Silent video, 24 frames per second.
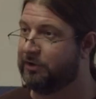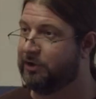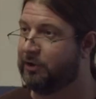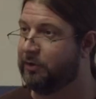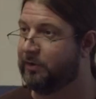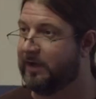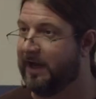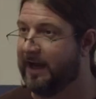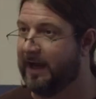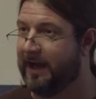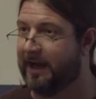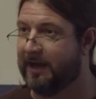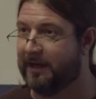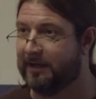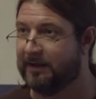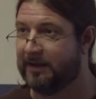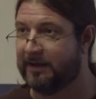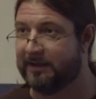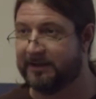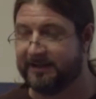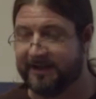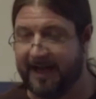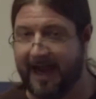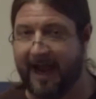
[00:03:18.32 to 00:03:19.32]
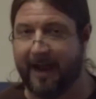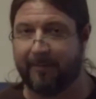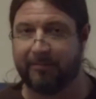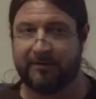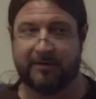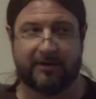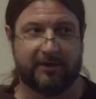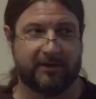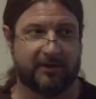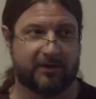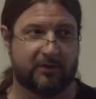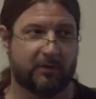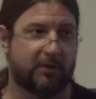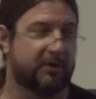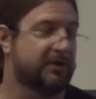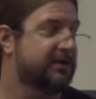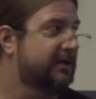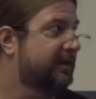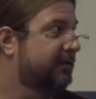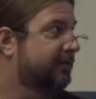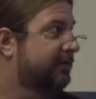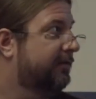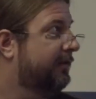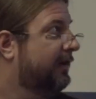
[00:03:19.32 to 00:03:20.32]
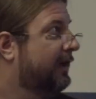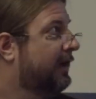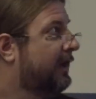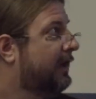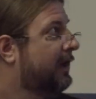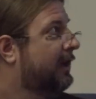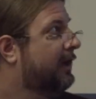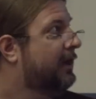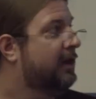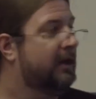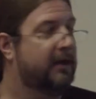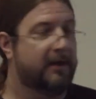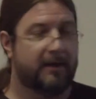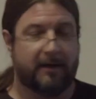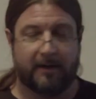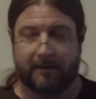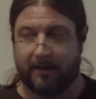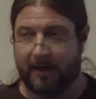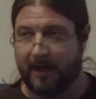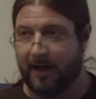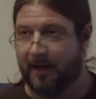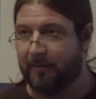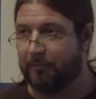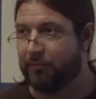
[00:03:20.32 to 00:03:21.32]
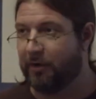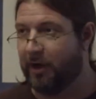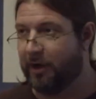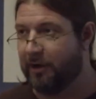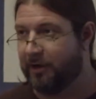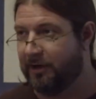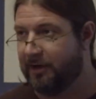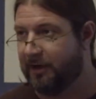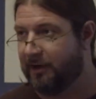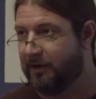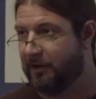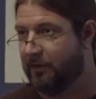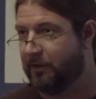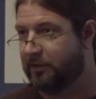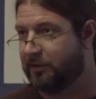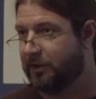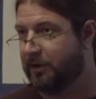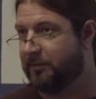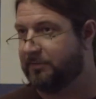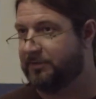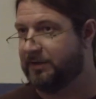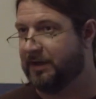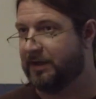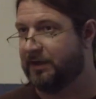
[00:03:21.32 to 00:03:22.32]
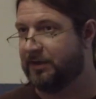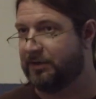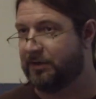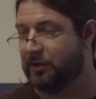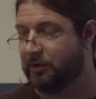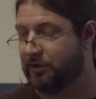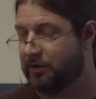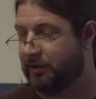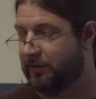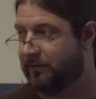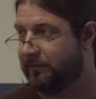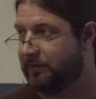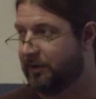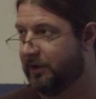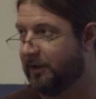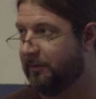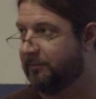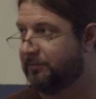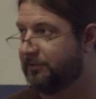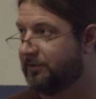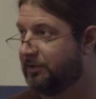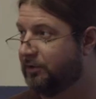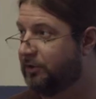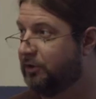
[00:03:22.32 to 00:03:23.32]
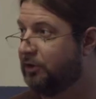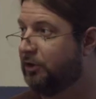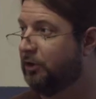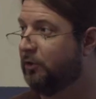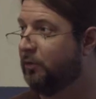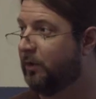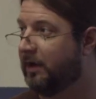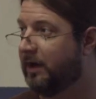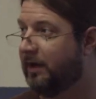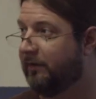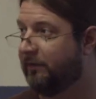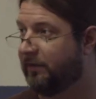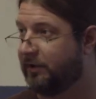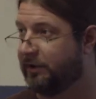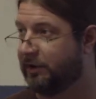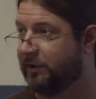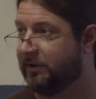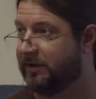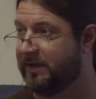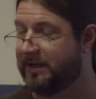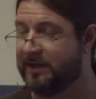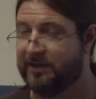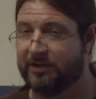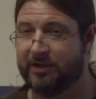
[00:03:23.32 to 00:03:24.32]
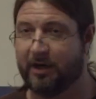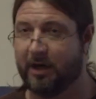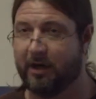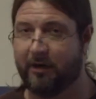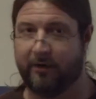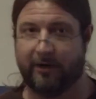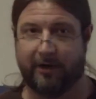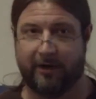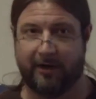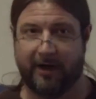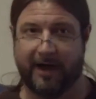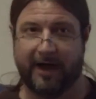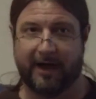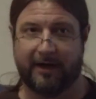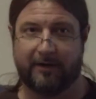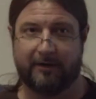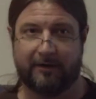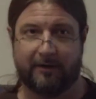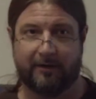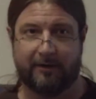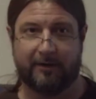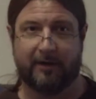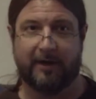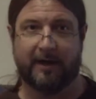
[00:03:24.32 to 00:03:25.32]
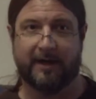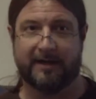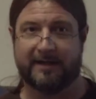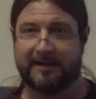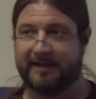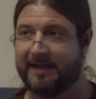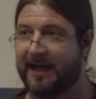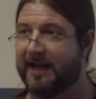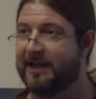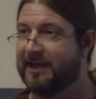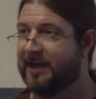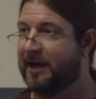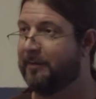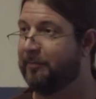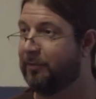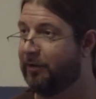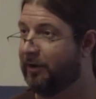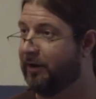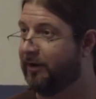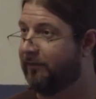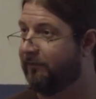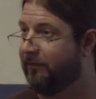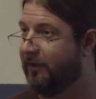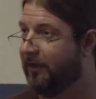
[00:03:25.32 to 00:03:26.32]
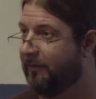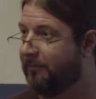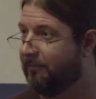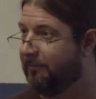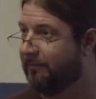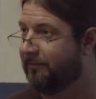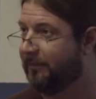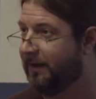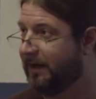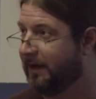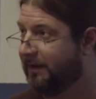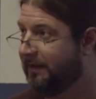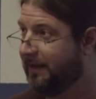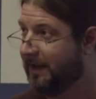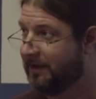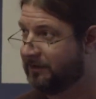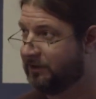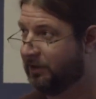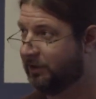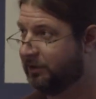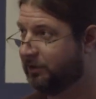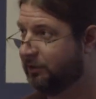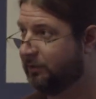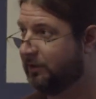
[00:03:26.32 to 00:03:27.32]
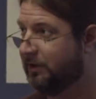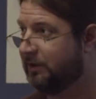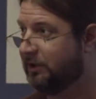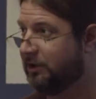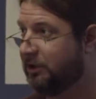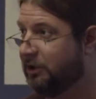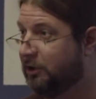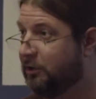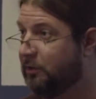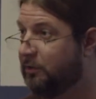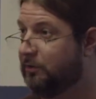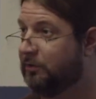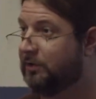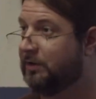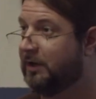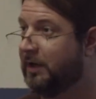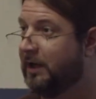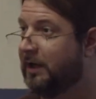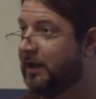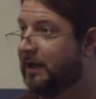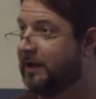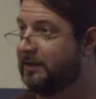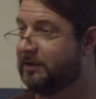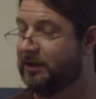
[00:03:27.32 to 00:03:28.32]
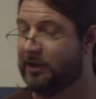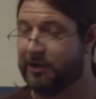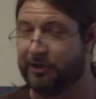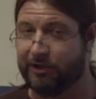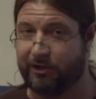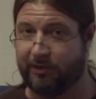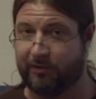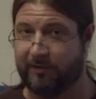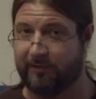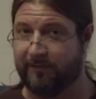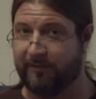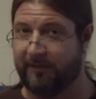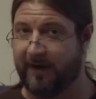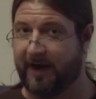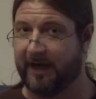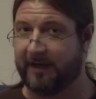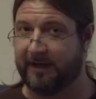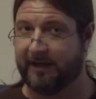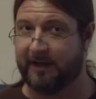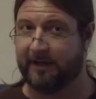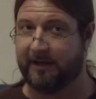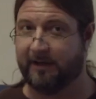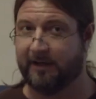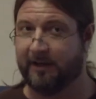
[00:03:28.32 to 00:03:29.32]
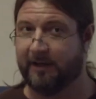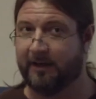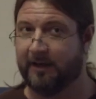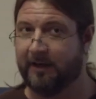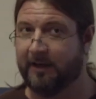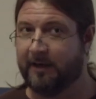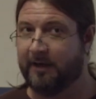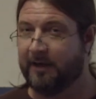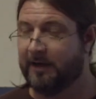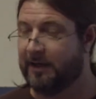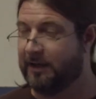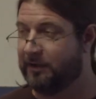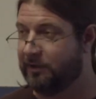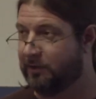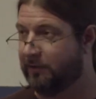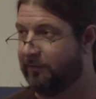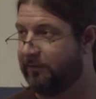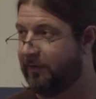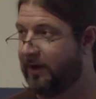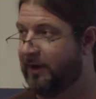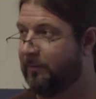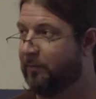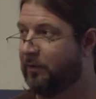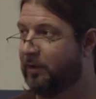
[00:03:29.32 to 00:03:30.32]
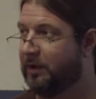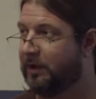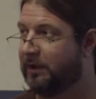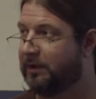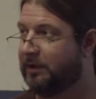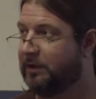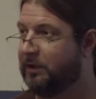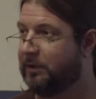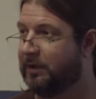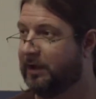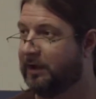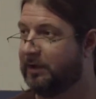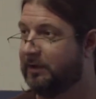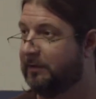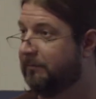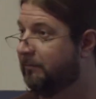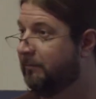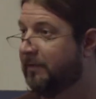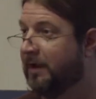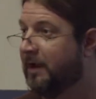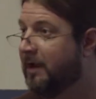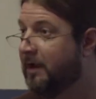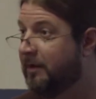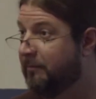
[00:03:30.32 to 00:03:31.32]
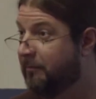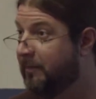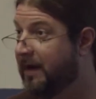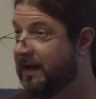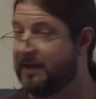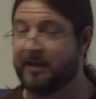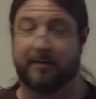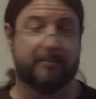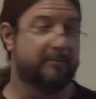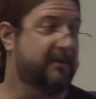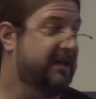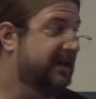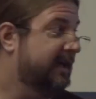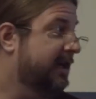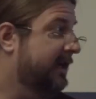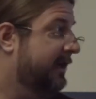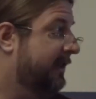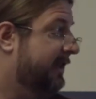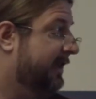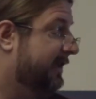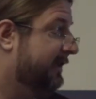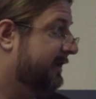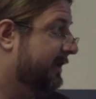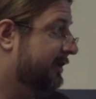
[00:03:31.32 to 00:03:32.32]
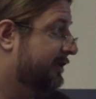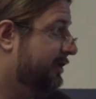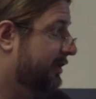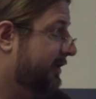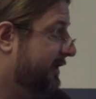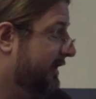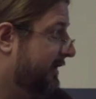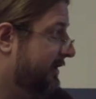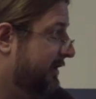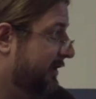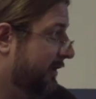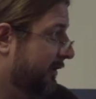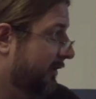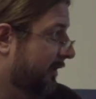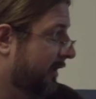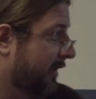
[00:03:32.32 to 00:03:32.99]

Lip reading: You can adapt the sorts of broader, narrower terms and associative terms to whatever your needs are. They're not a set number of them, and that's all you can use. As long as you define it in your framework, you can make them mean anything that you need to.